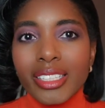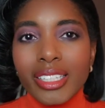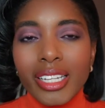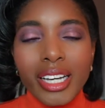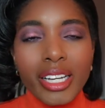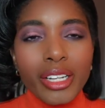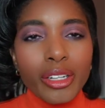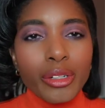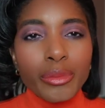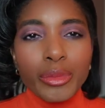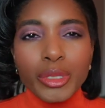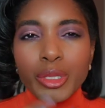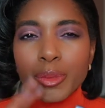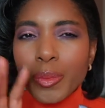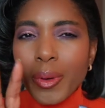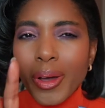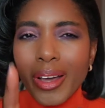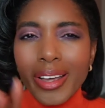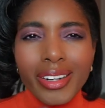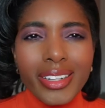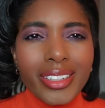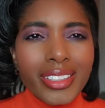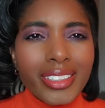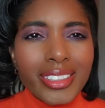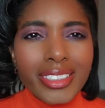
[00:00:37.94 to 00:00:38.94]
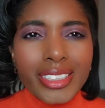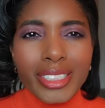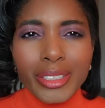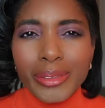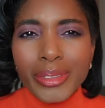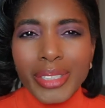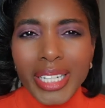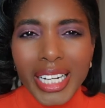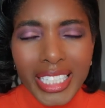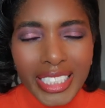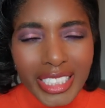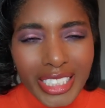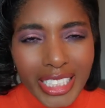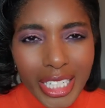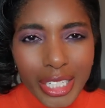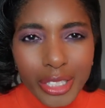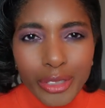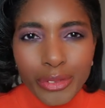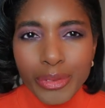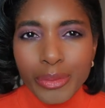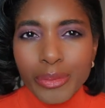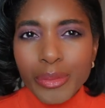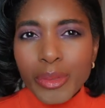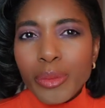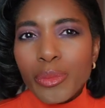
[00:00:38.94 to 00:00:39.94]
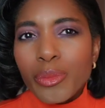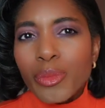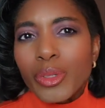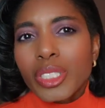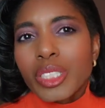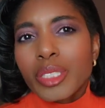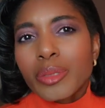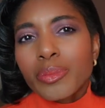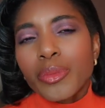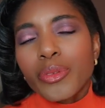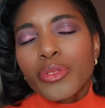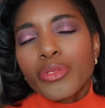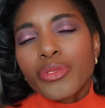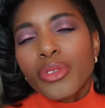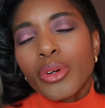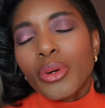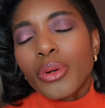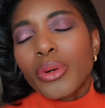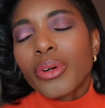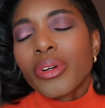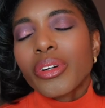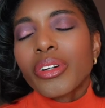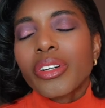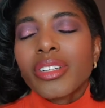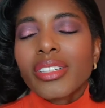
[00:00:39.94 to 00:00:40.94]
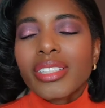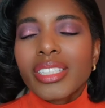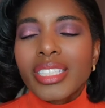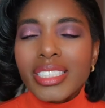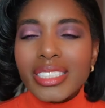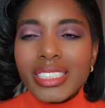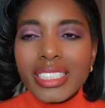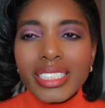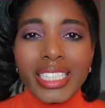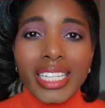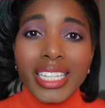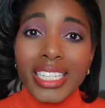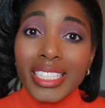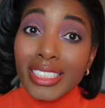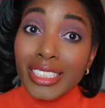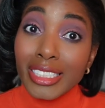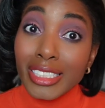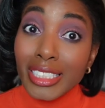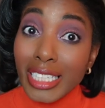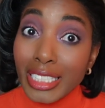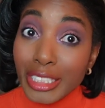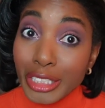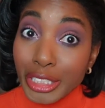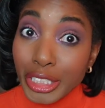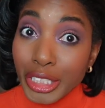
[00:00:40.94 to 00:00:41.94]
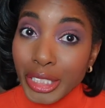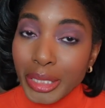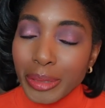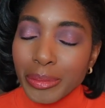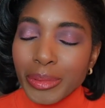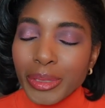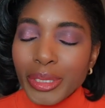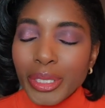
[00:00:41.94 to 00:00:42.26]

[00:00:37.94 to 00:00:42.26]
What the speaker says: almost bought a liquid eyeshadow from them once before, things like that, and they're not cheap.